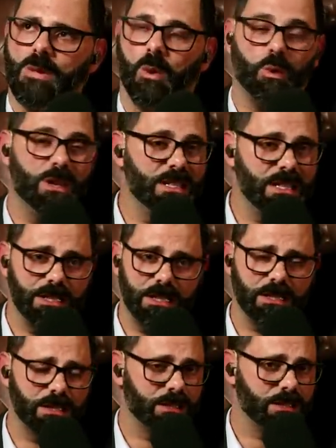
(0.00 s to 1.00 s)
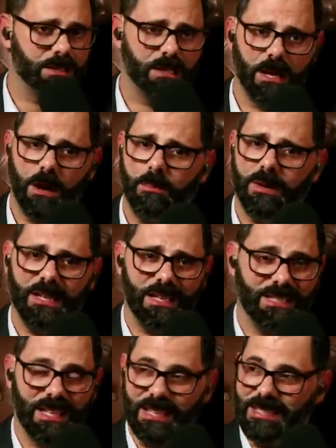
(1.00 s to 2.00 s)
Or is it just the company?
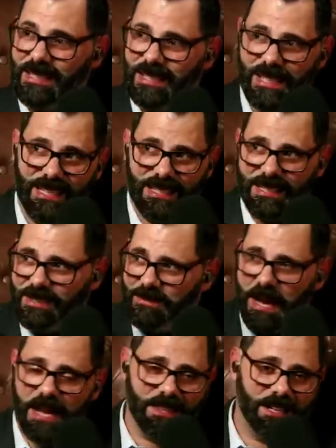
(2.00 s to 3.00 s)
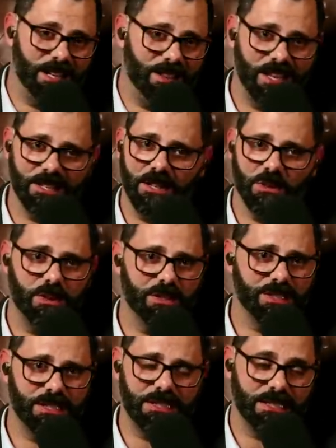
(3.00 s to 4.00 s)
Is it the fact that I like Doug
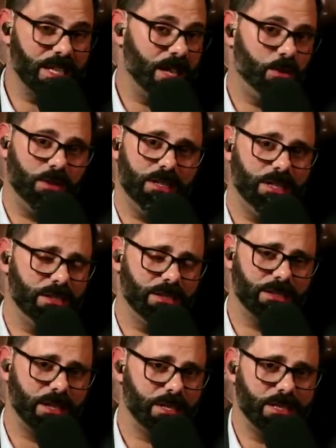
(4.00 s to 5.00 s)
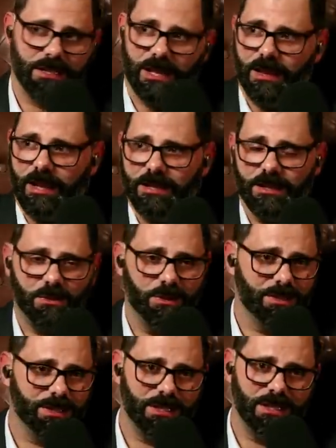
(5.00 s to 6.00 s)
Wilson? Is that all it is? I like Doug
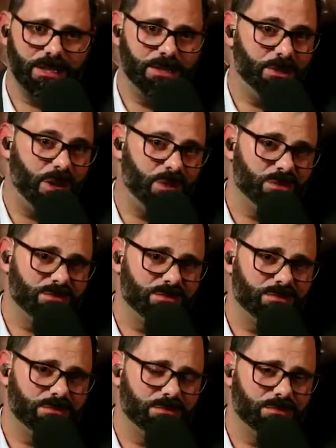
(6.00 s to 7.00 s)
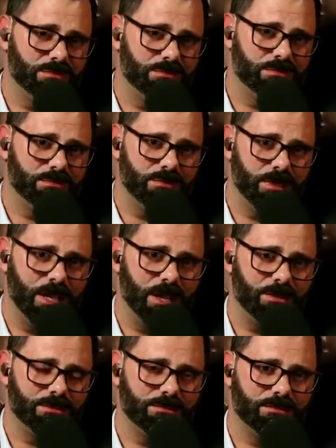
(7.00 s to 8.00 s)
Wilson and you don't, you
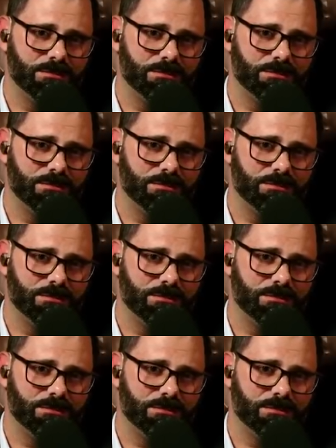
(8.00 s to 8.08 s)
know?